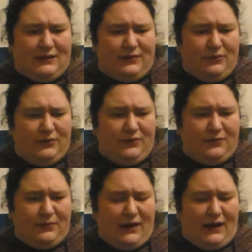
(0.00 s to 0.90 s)
sort
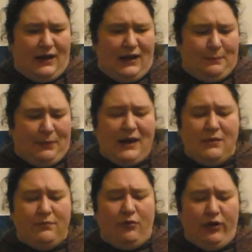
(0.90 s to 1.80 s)
of
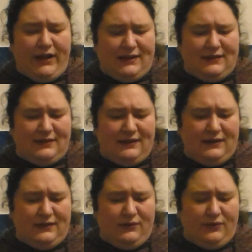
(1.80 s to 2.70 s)
pinpoint
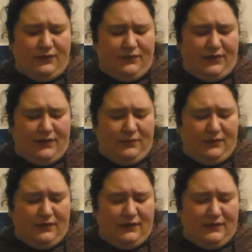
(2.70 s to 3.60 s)
sort of
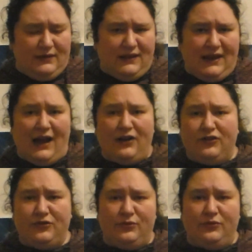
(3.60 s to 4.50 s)
the
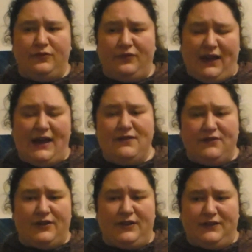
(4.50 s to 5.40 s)
actual
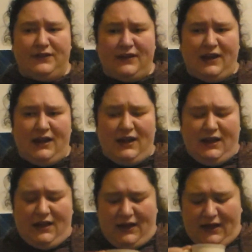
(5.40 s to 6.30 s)
flavours.
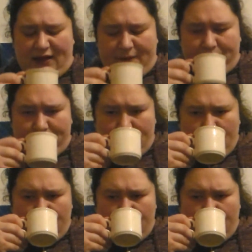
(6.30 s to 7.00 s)
I